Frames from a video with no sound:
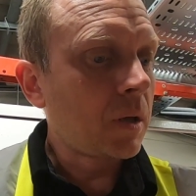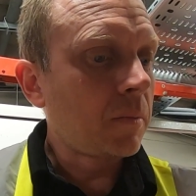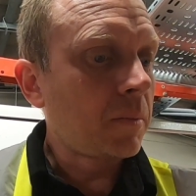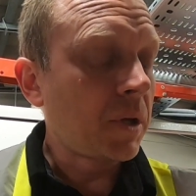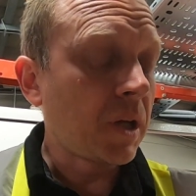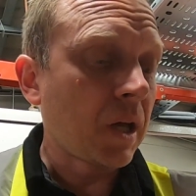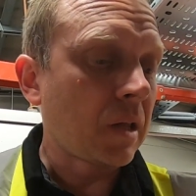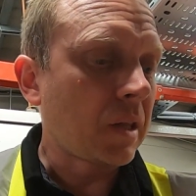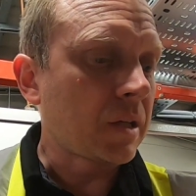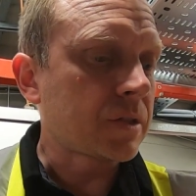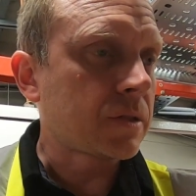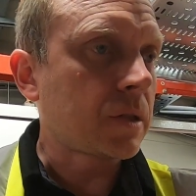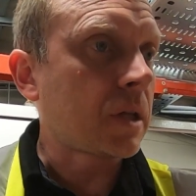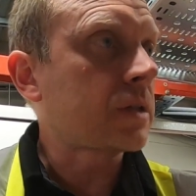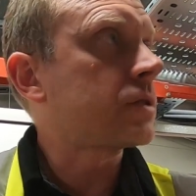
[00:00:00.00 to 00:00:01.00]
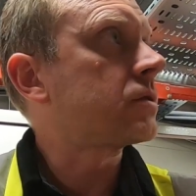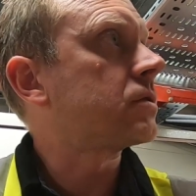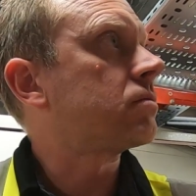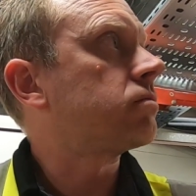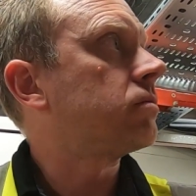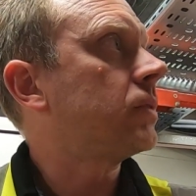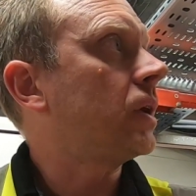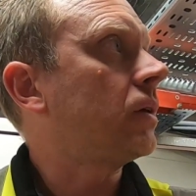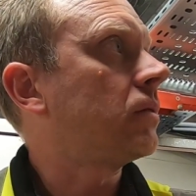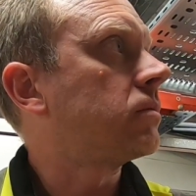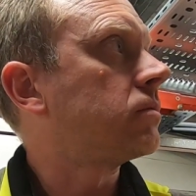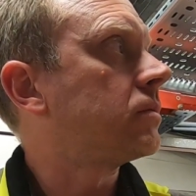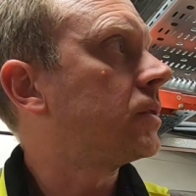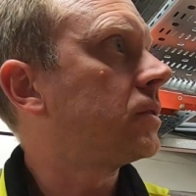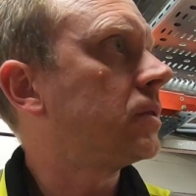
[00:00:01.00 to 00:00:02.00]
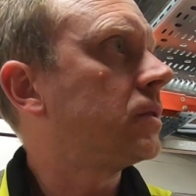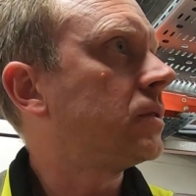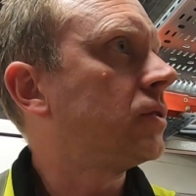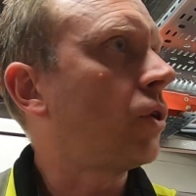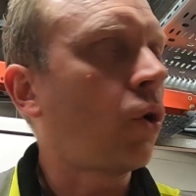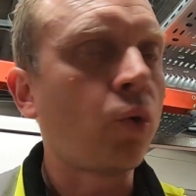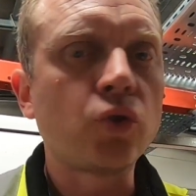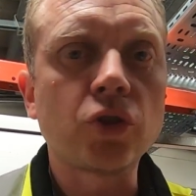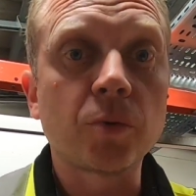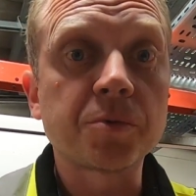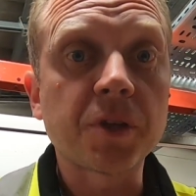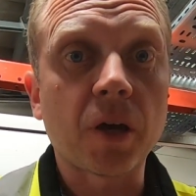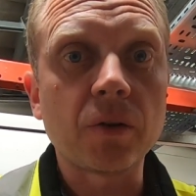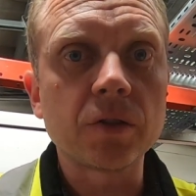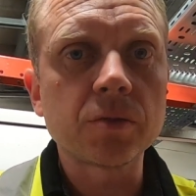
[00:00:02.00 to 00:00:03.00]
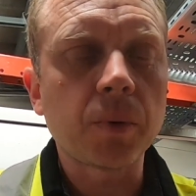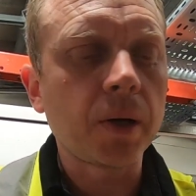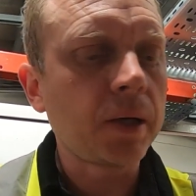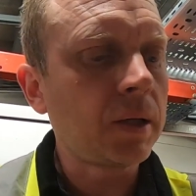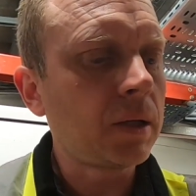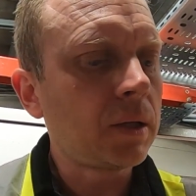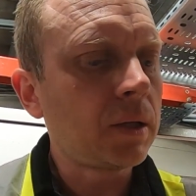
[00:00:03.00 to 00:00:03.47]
But yeah, that's you know, not all jobs go this way.